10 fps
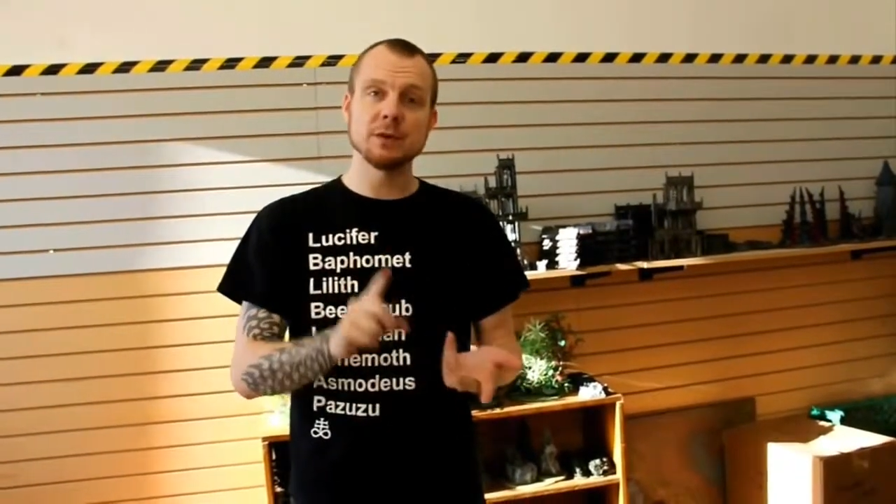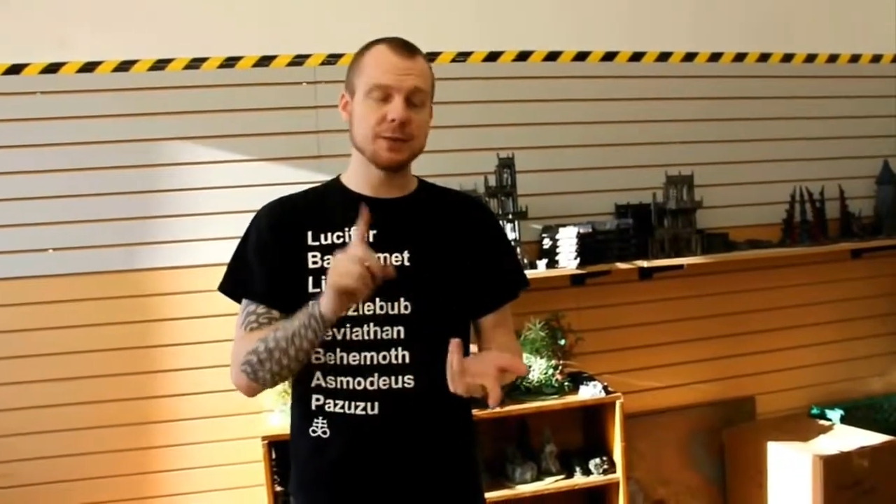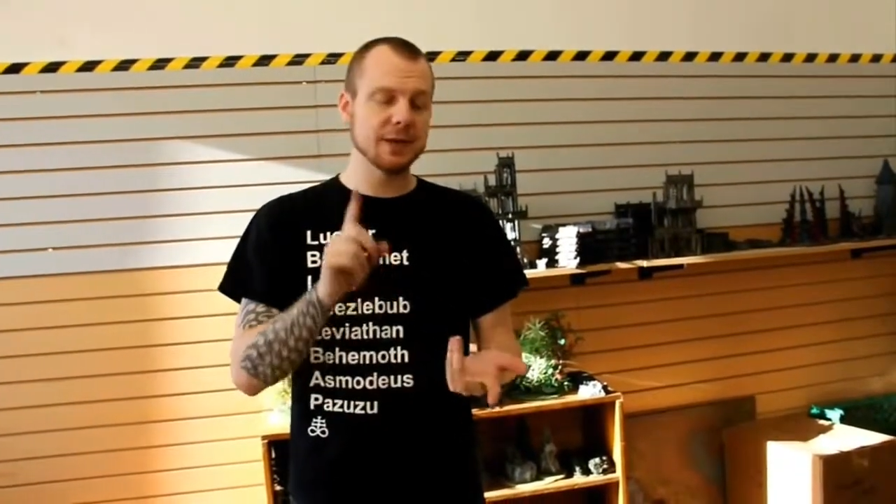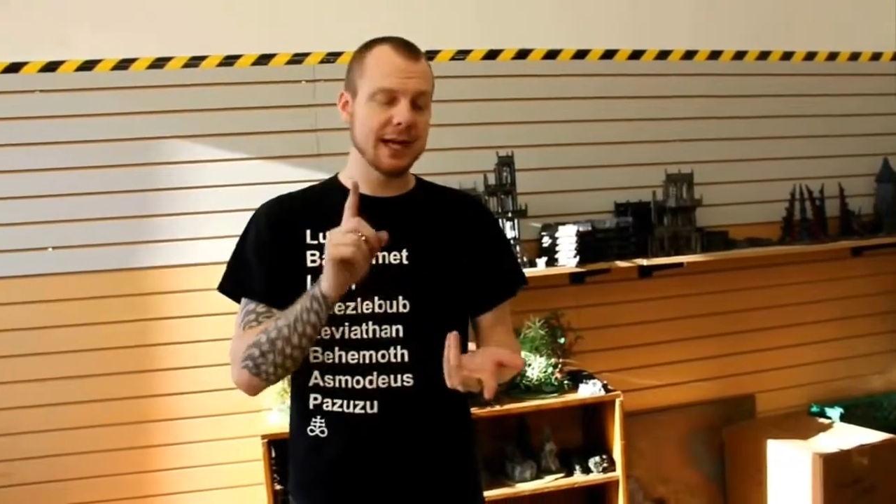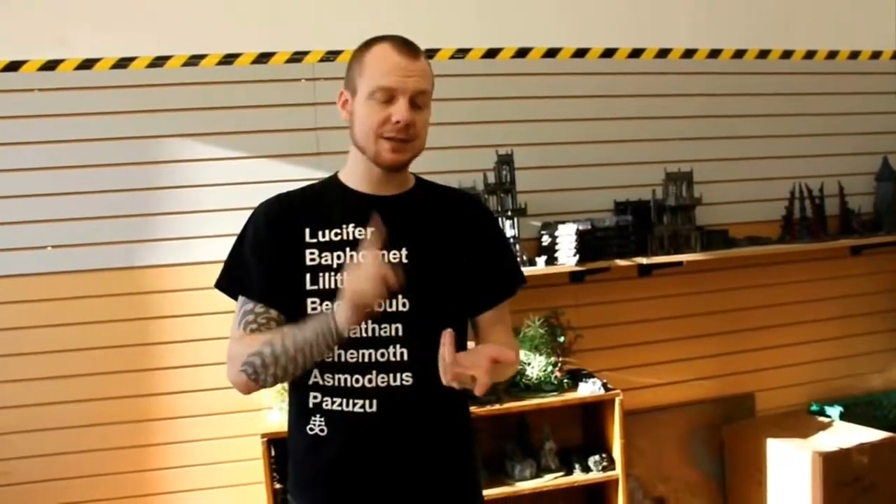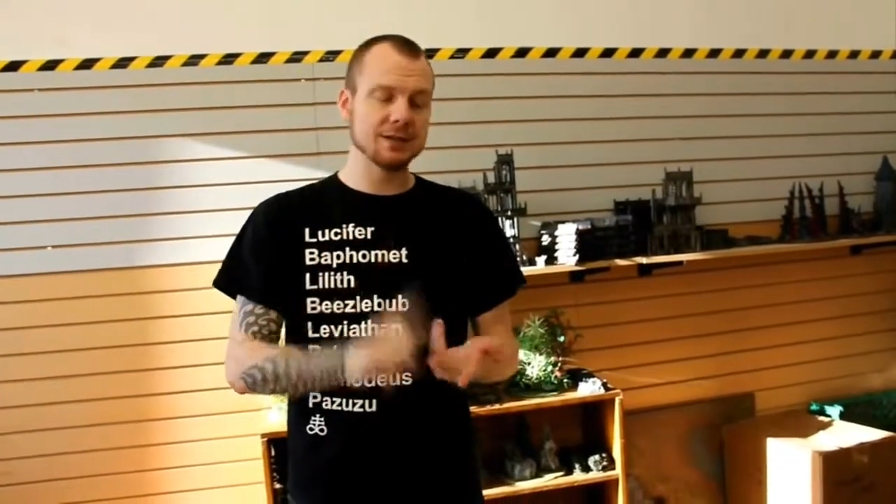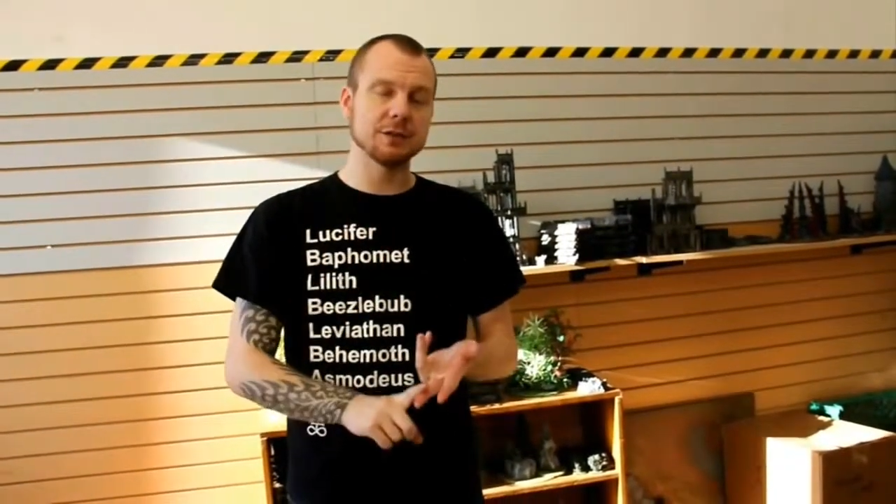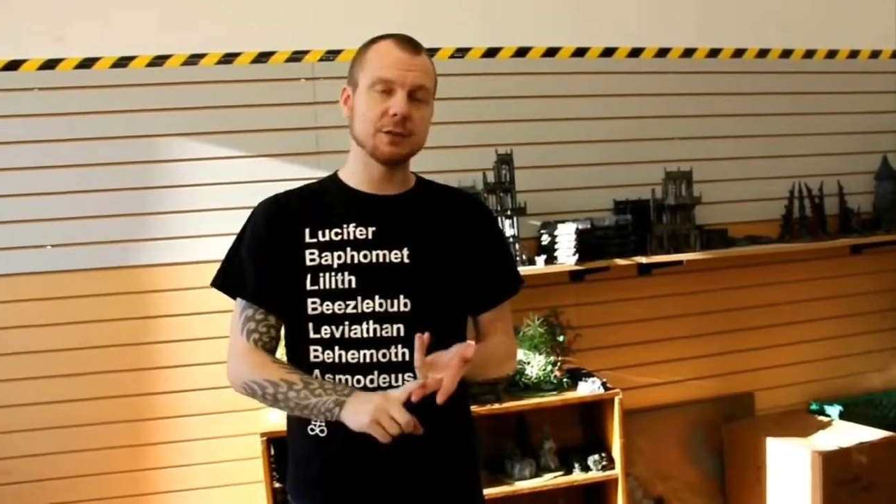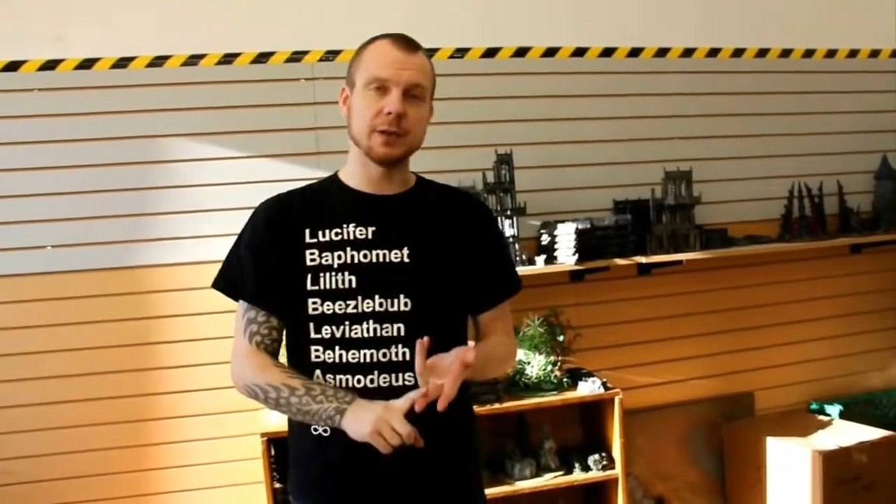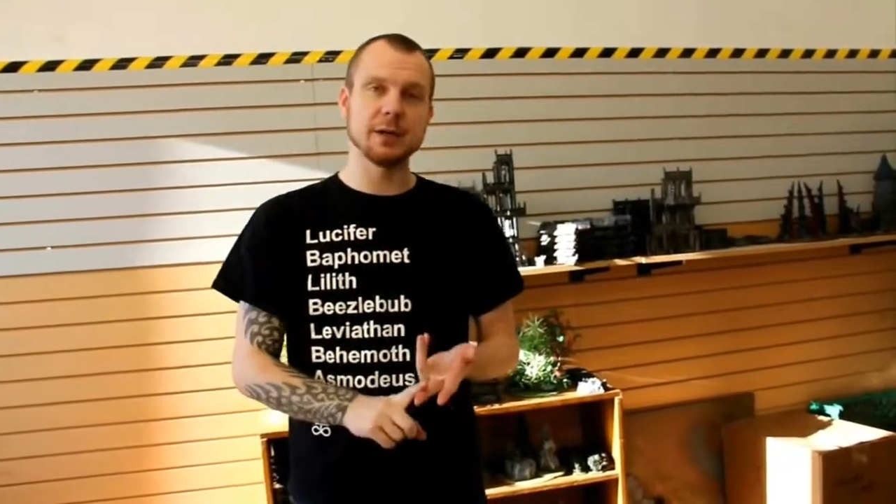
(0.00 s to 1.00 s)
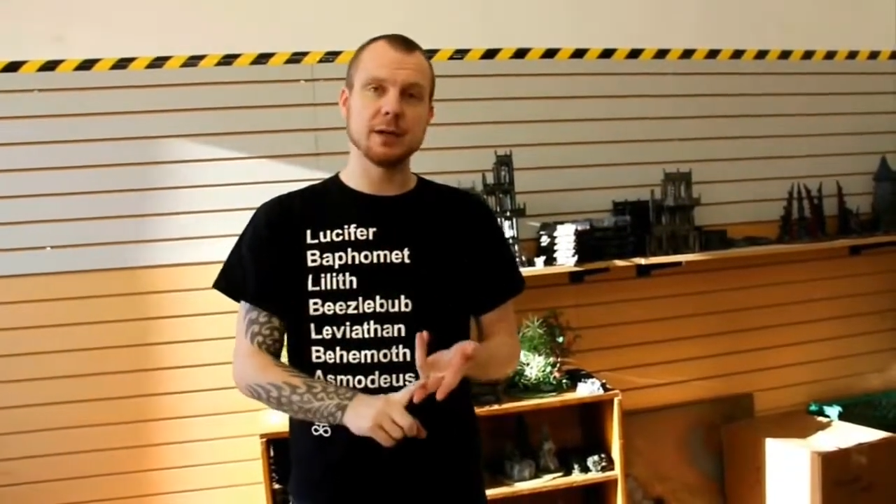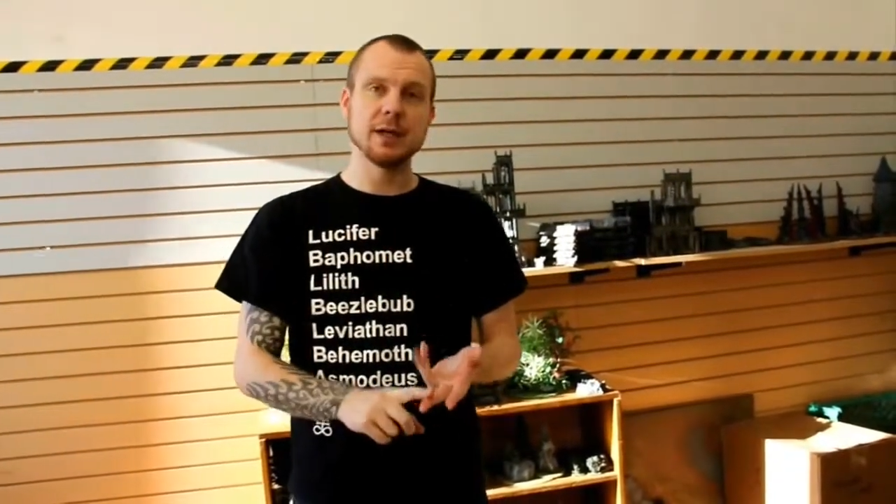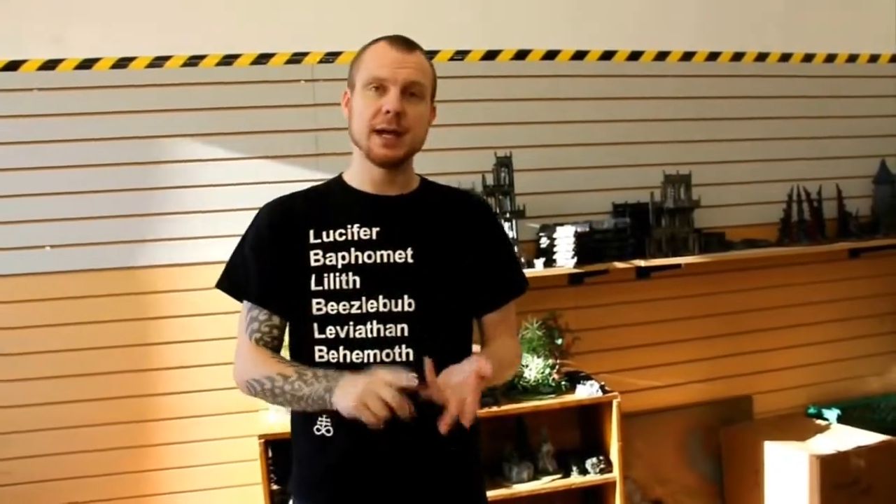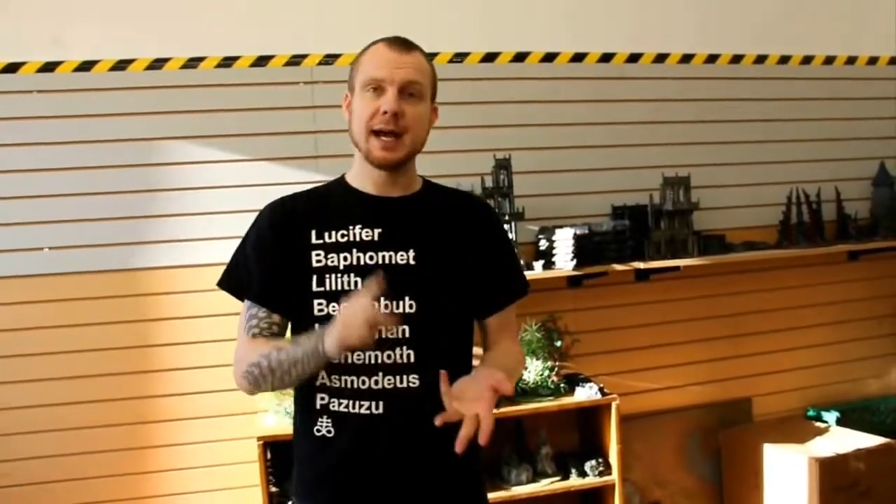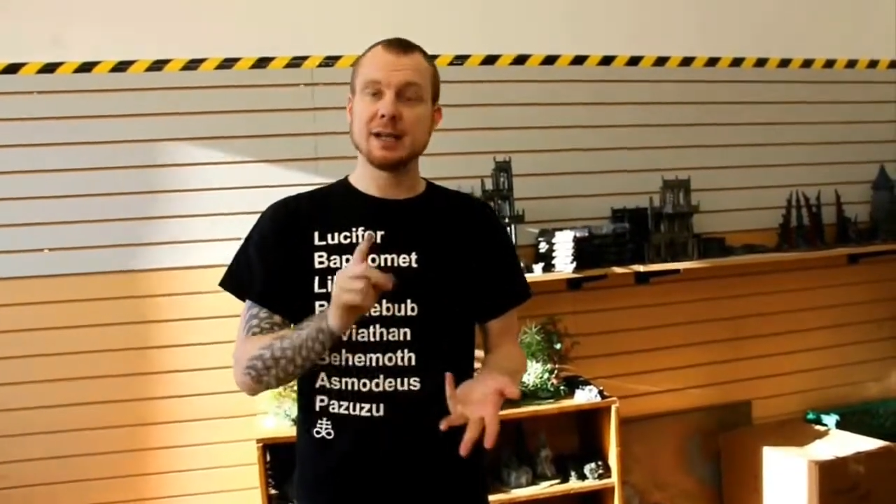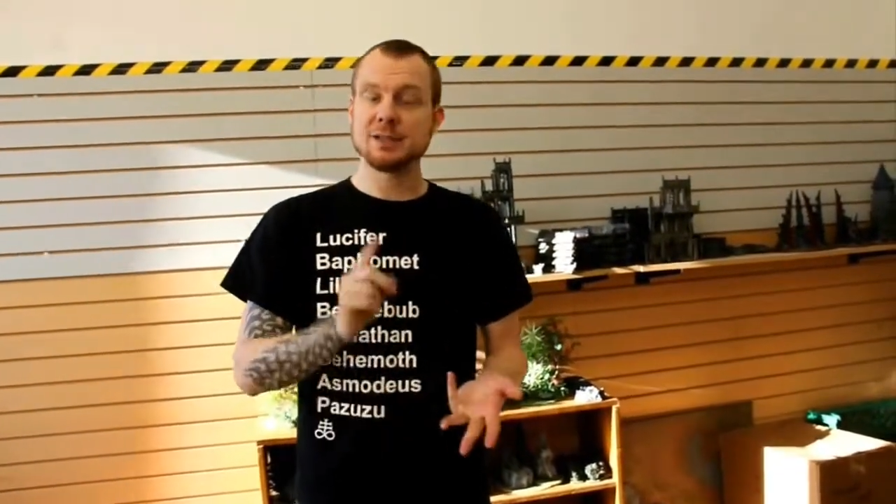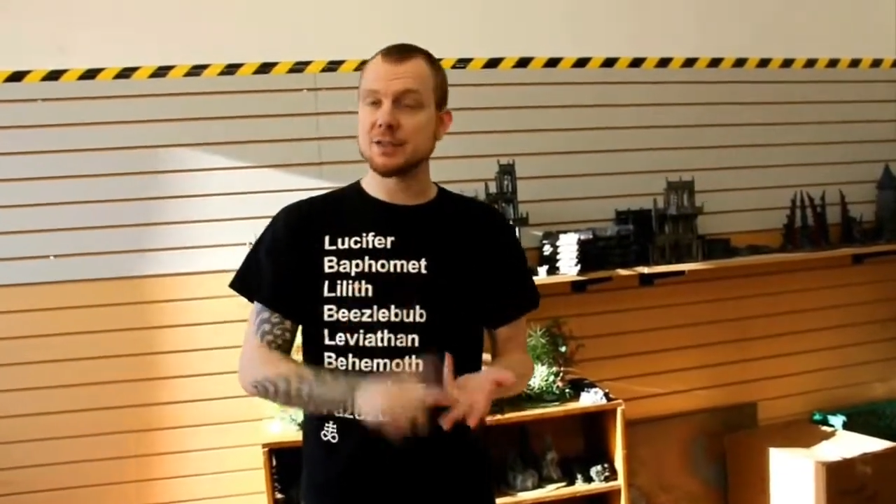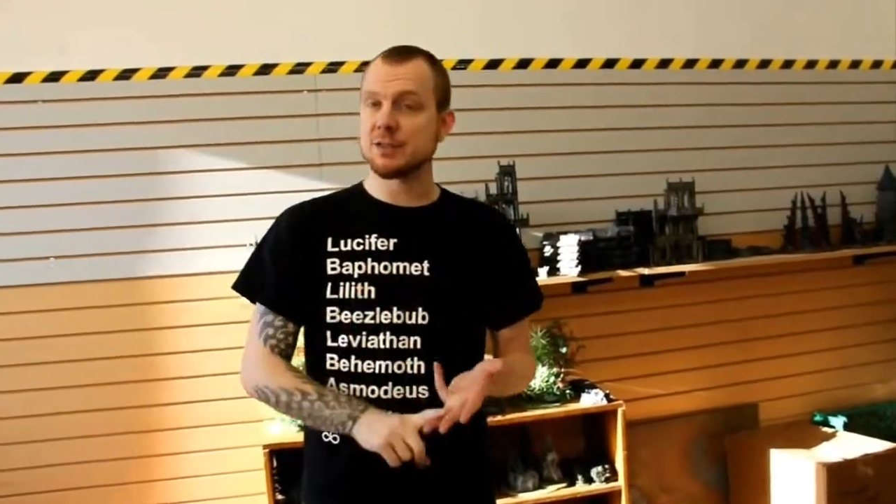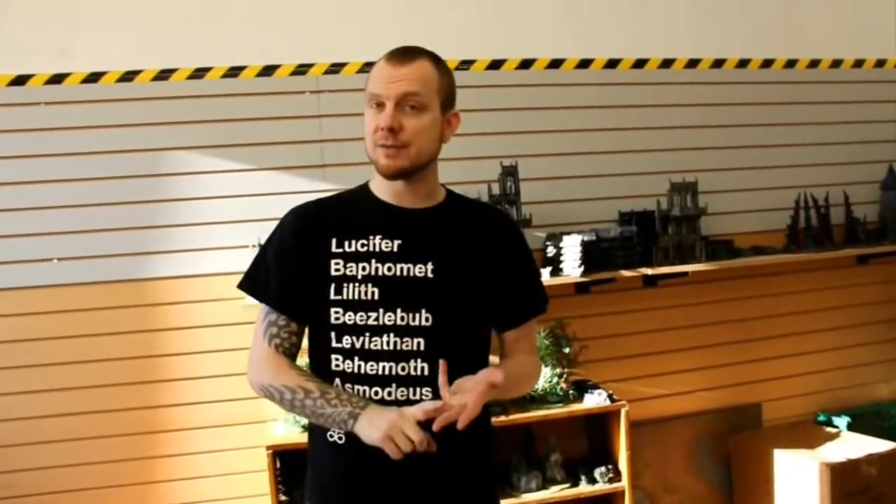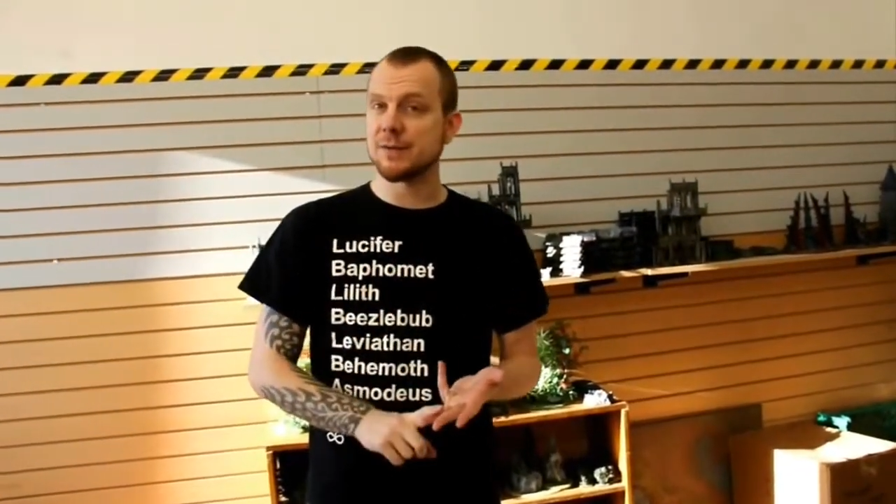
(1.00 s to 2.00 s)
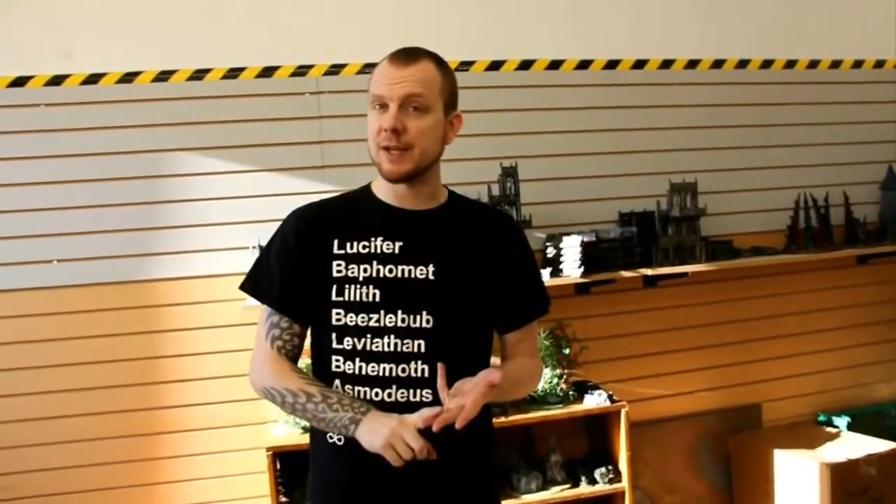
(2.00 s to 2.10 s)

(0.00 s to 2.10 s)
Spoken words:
feel free to ask on Twitter, ask us on